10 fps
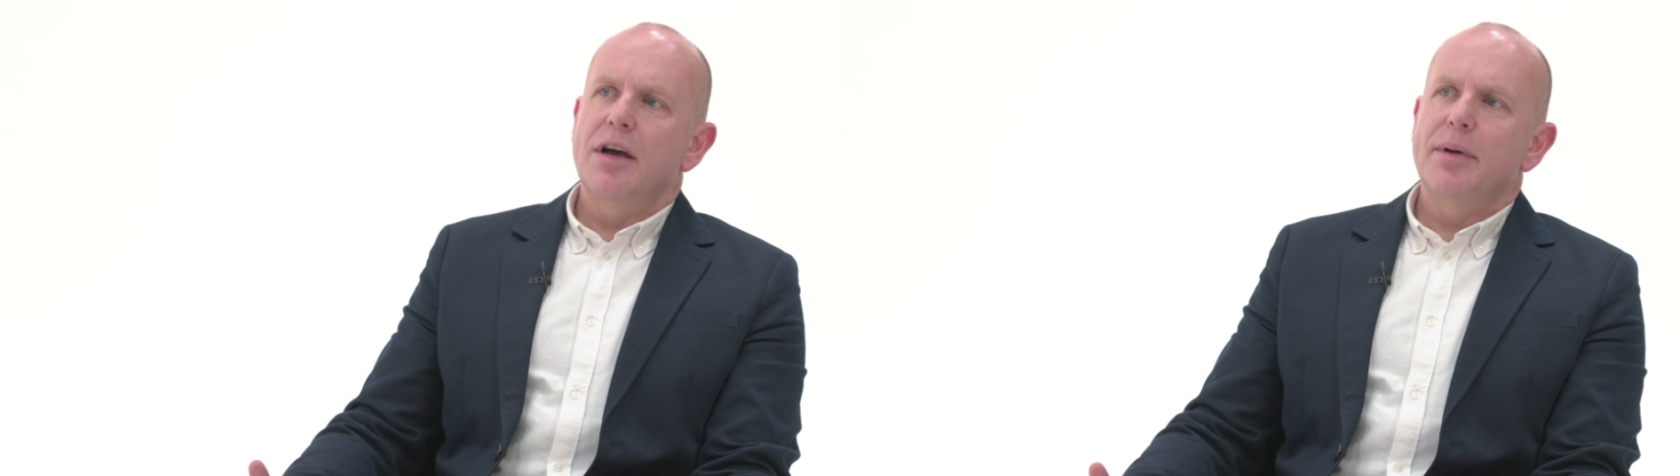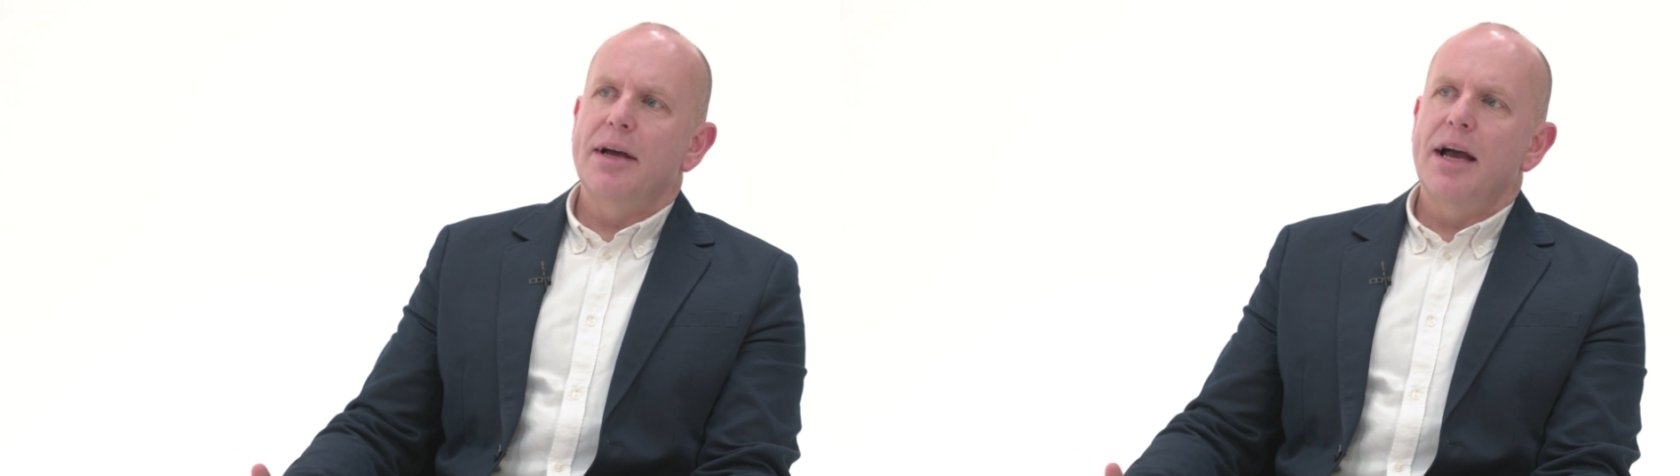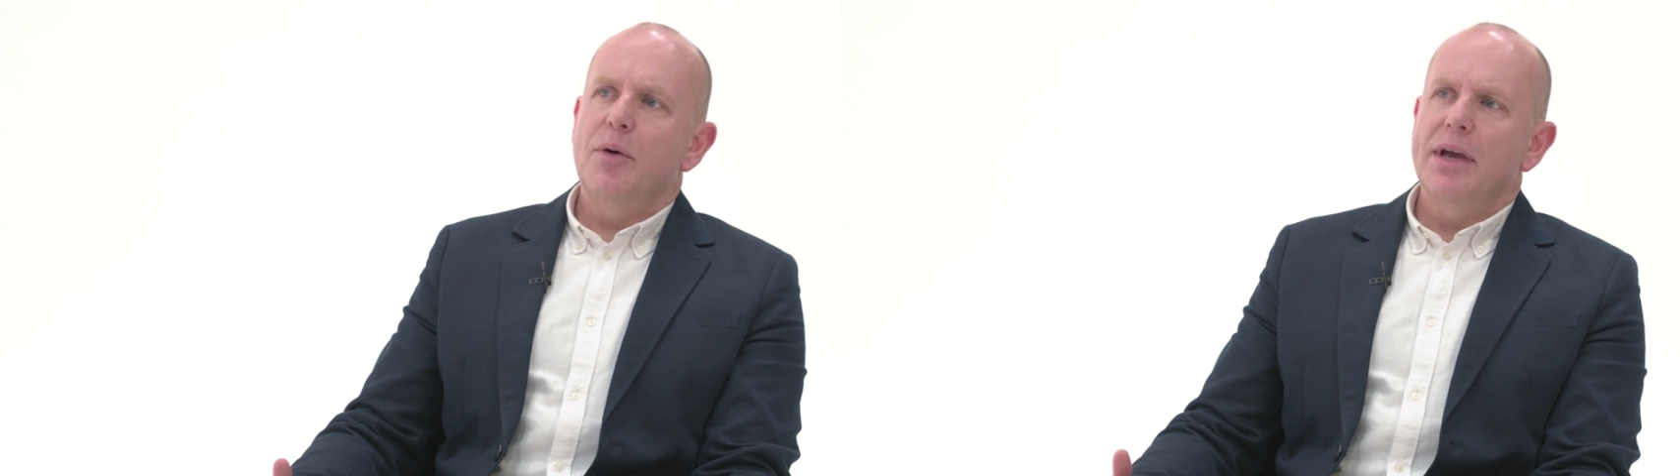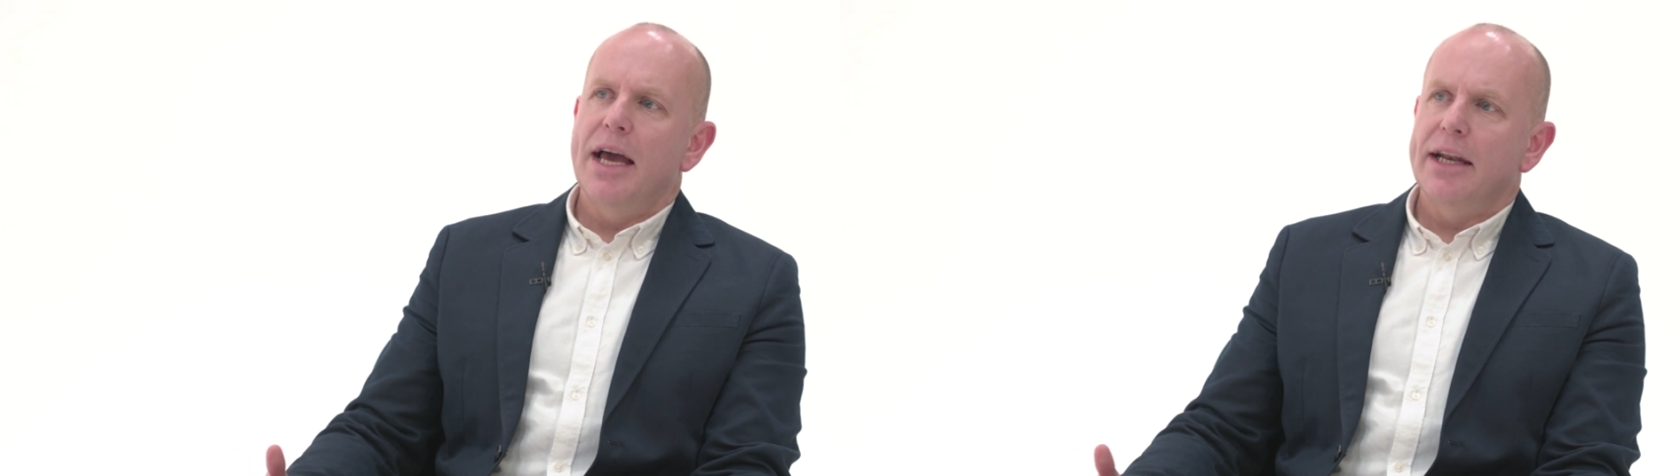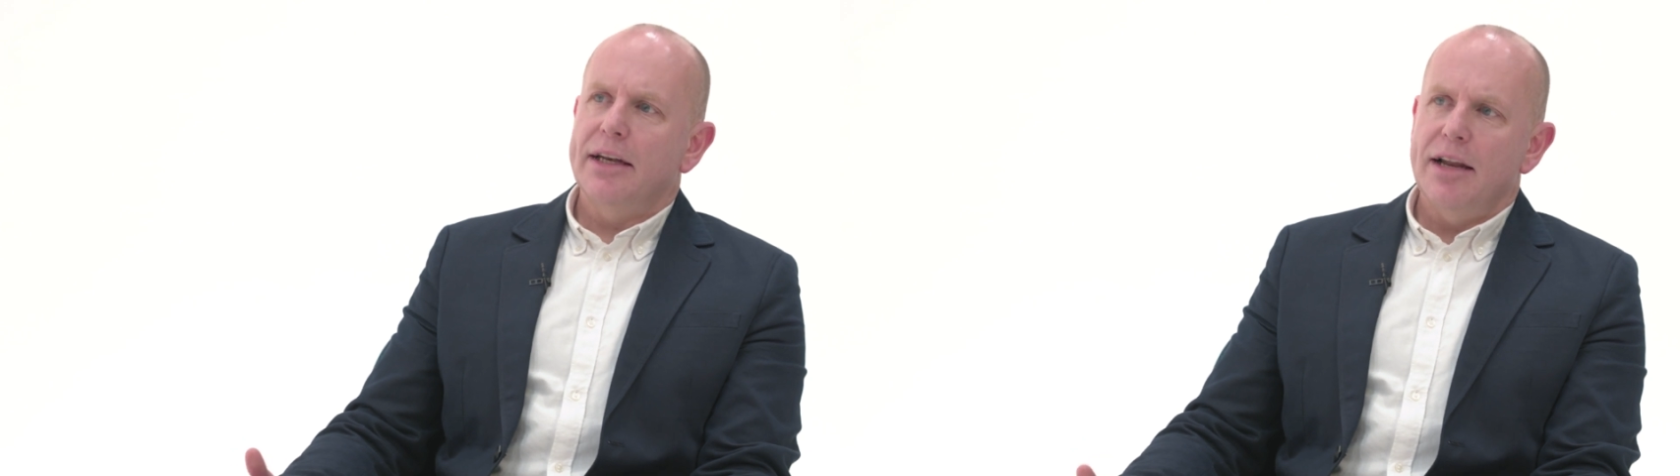about how we
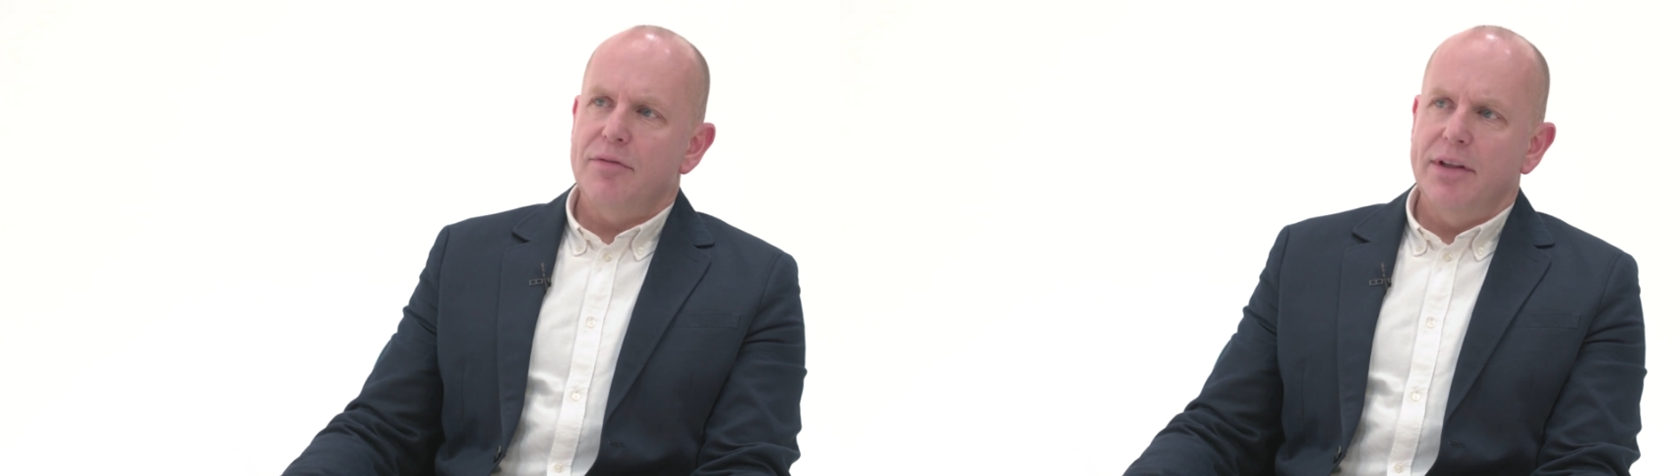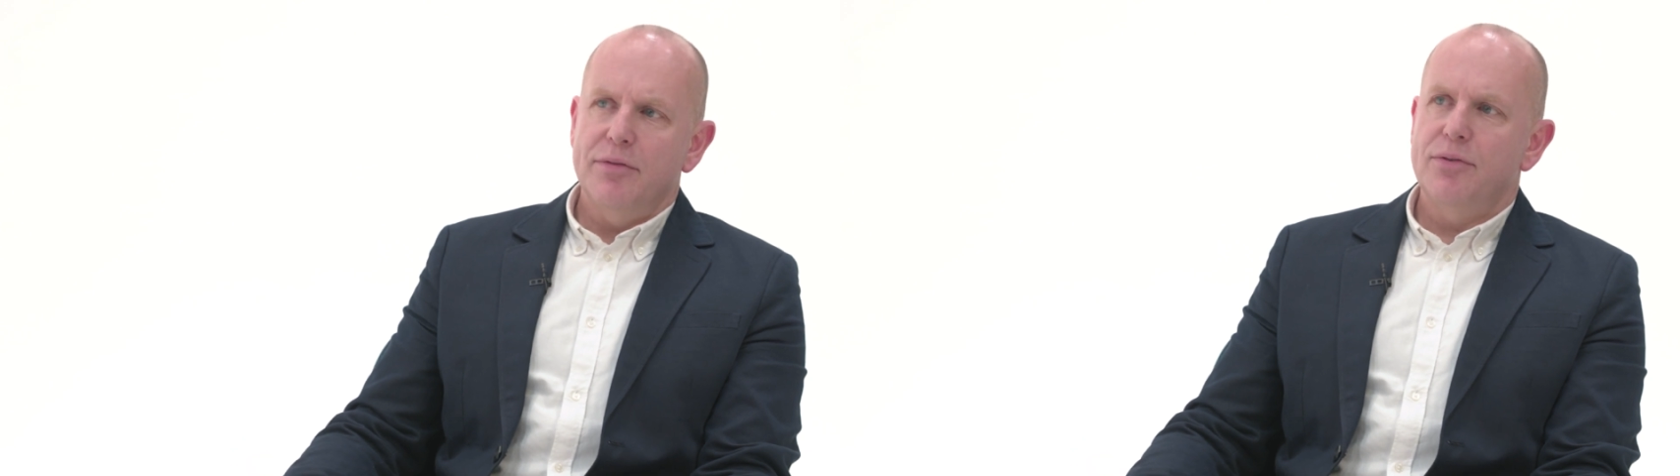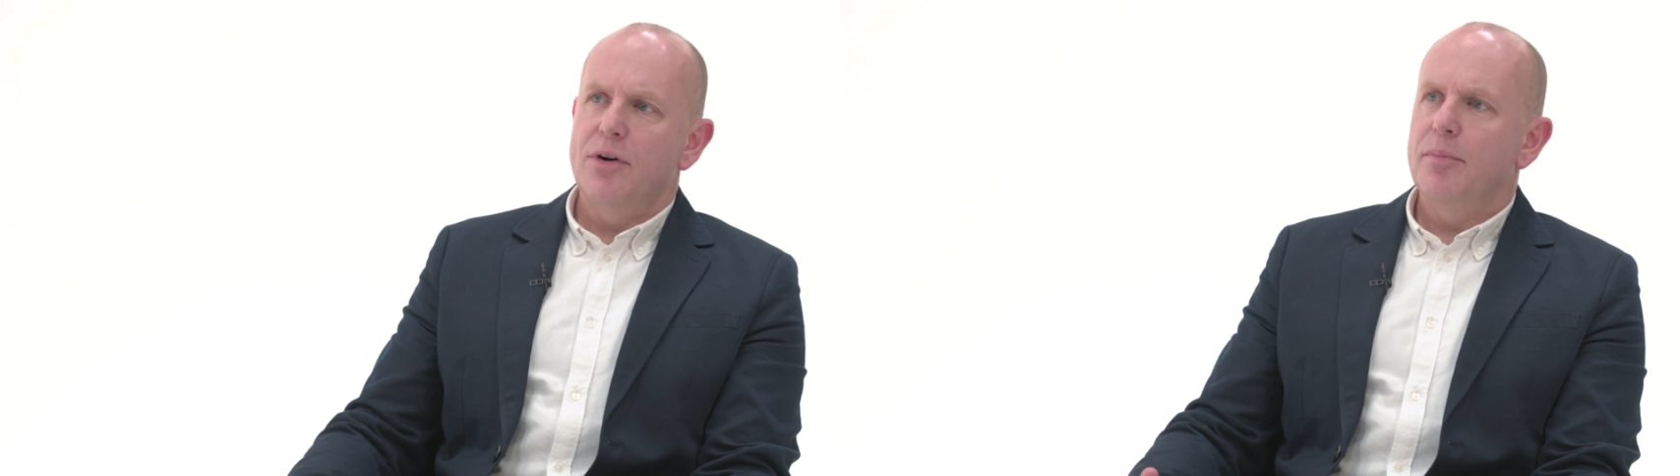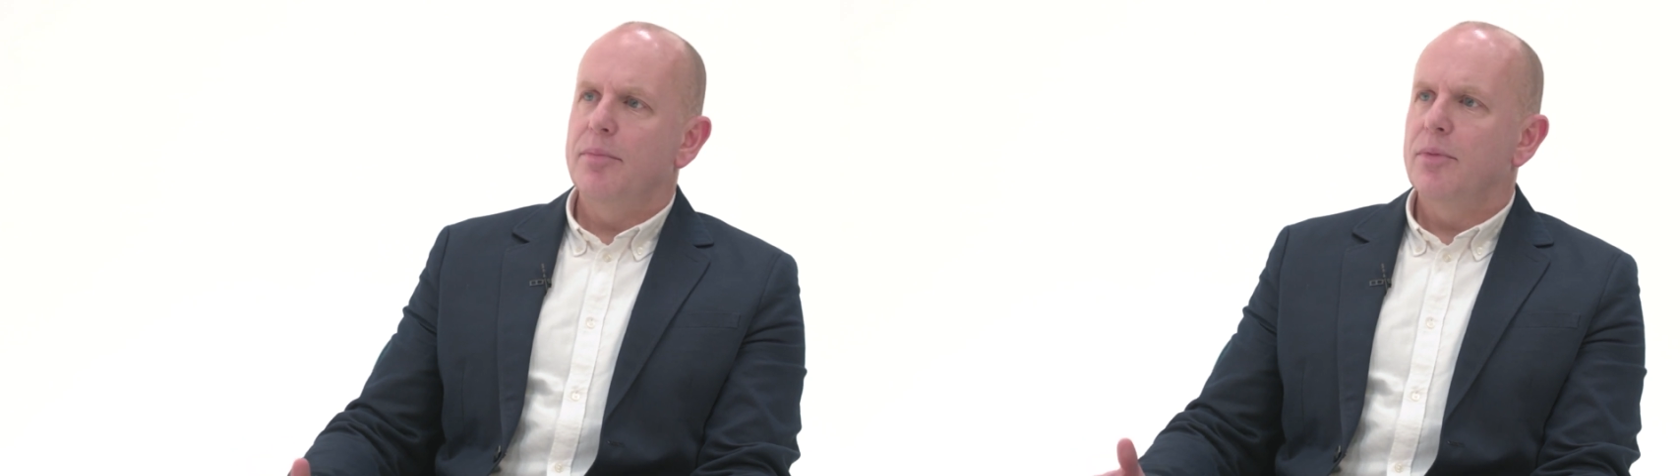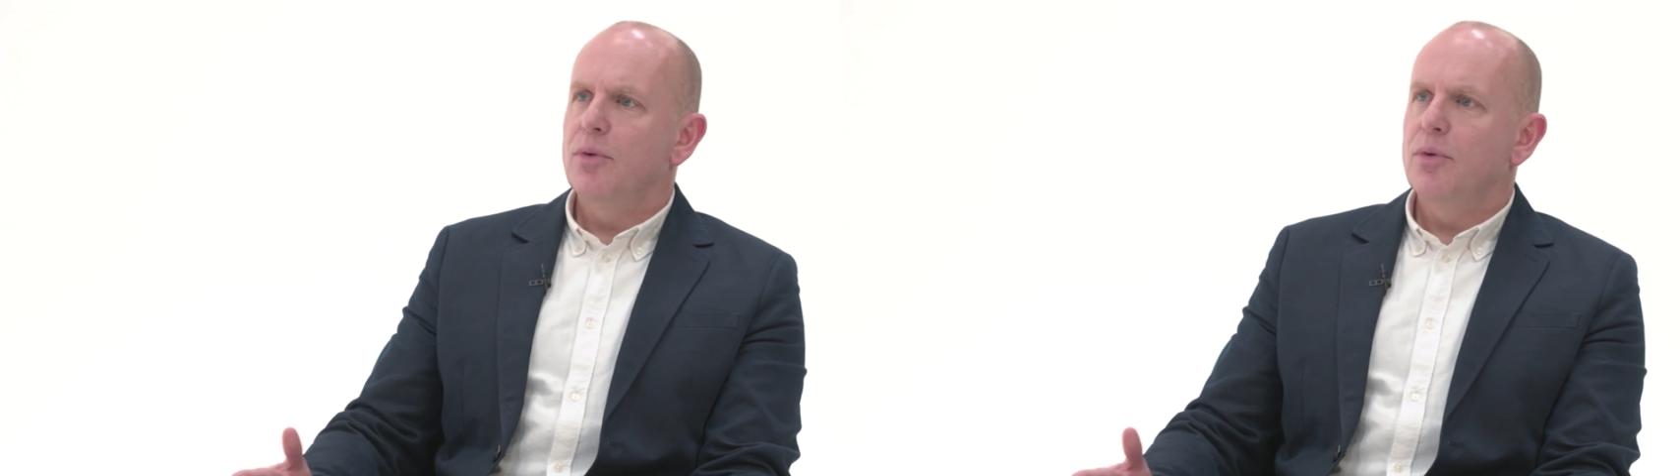handle everything from